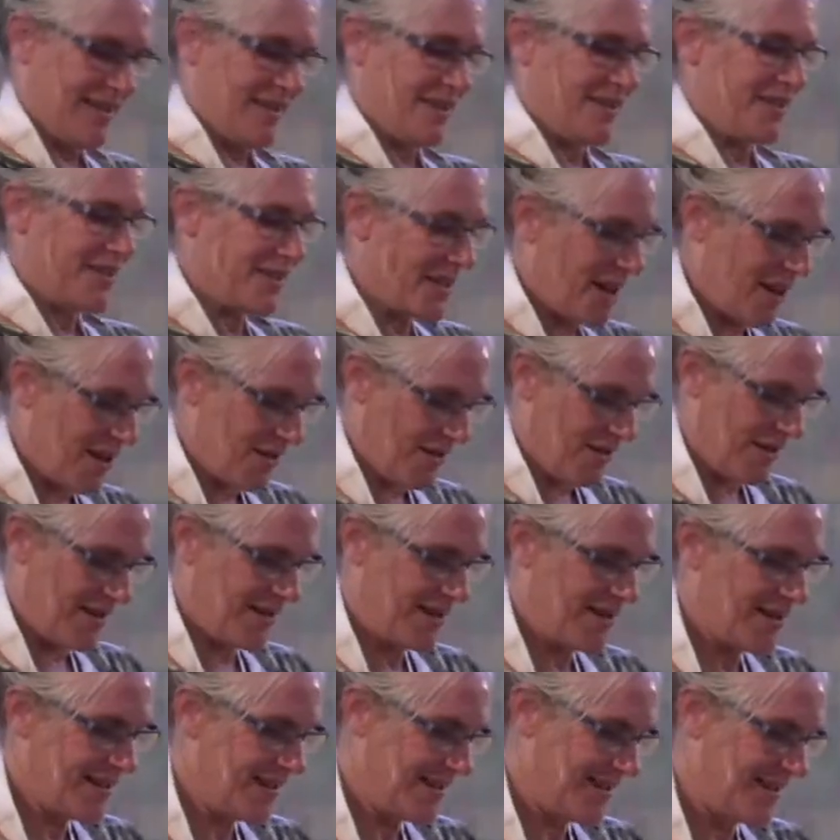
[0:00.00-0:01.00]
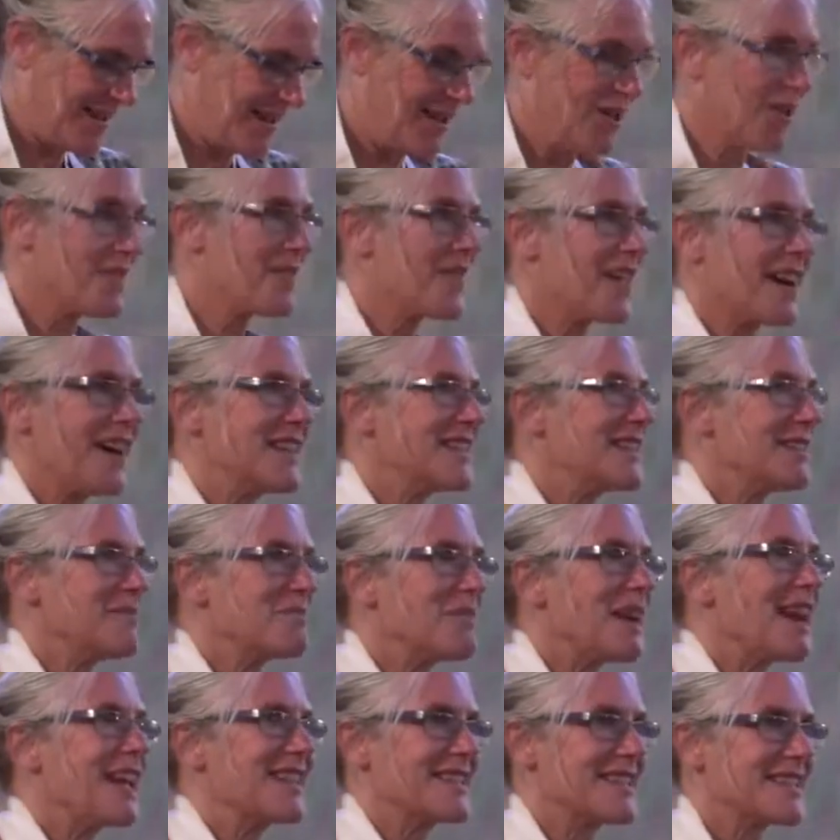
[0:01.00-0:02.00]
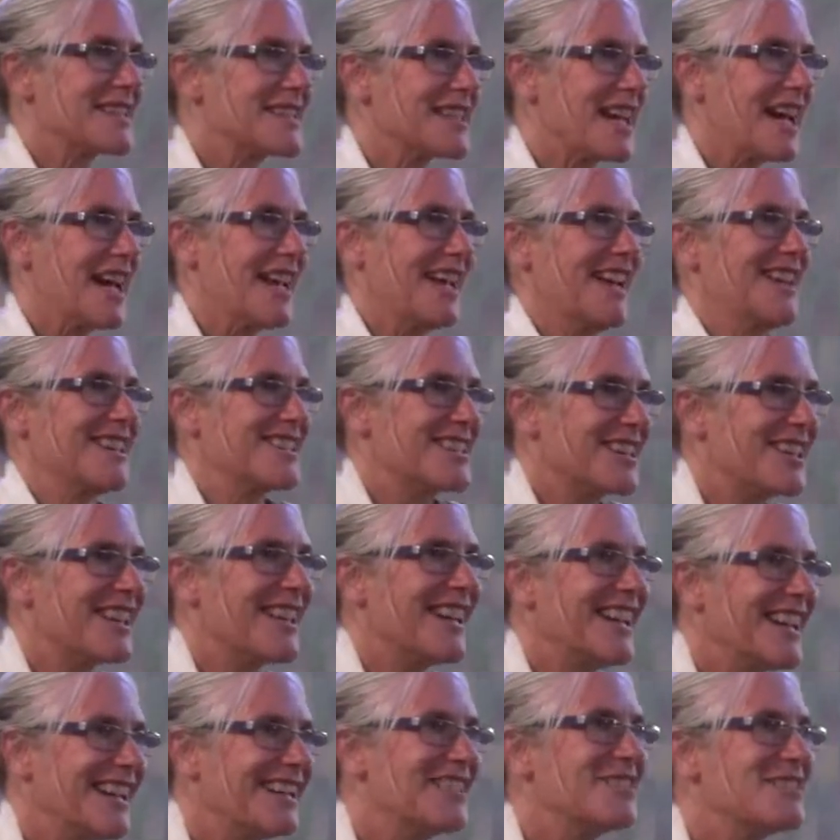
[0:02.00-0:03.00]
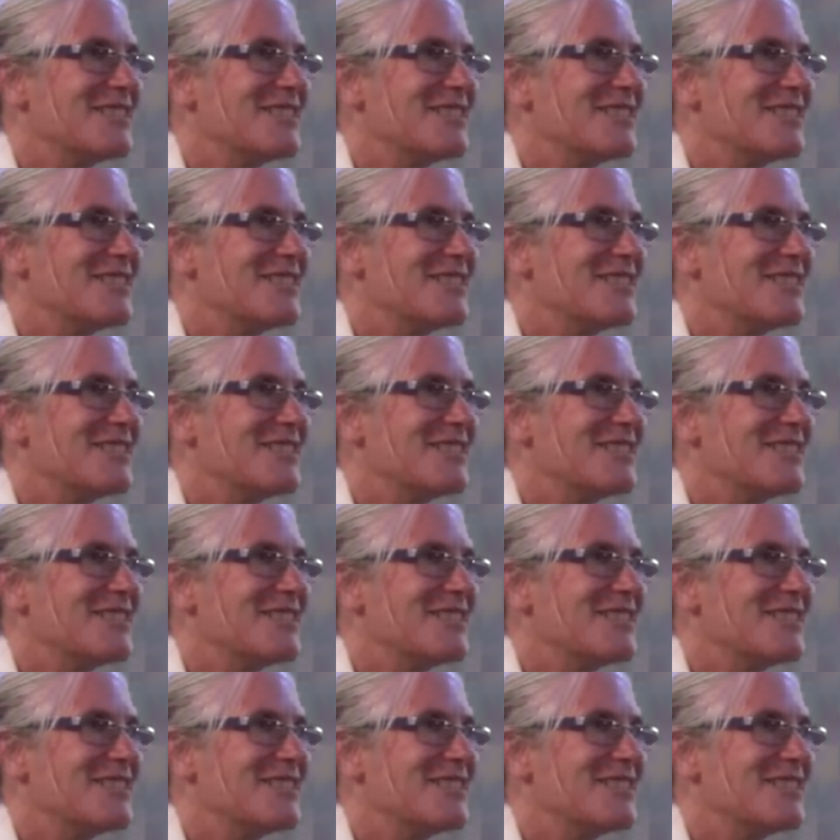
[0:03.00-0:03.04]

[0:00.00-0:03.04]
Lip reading: So, a lot of that I didn't plan to say, actually.